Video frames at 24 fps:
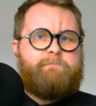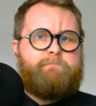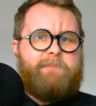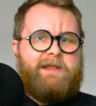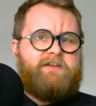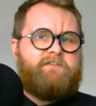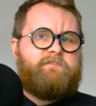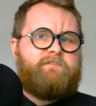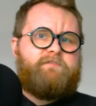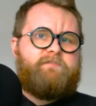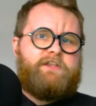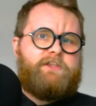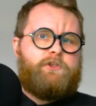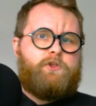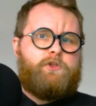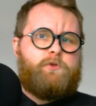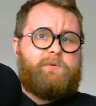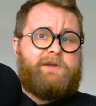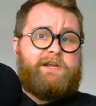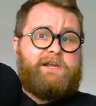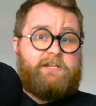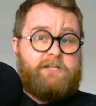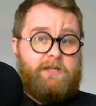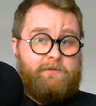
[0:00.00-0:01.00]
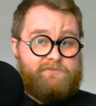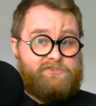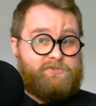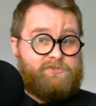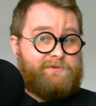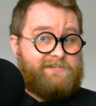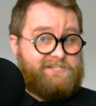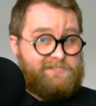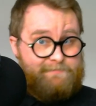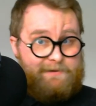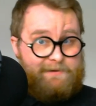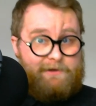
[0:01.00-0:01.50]
benefit you when it comes to
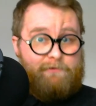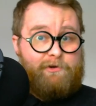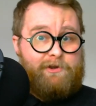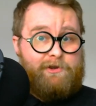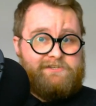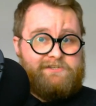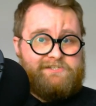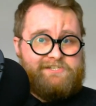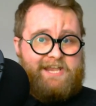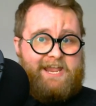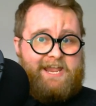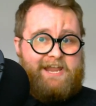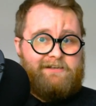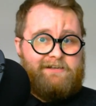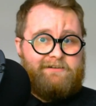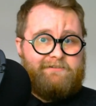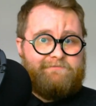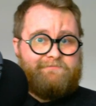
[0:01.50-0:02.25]
experience gain.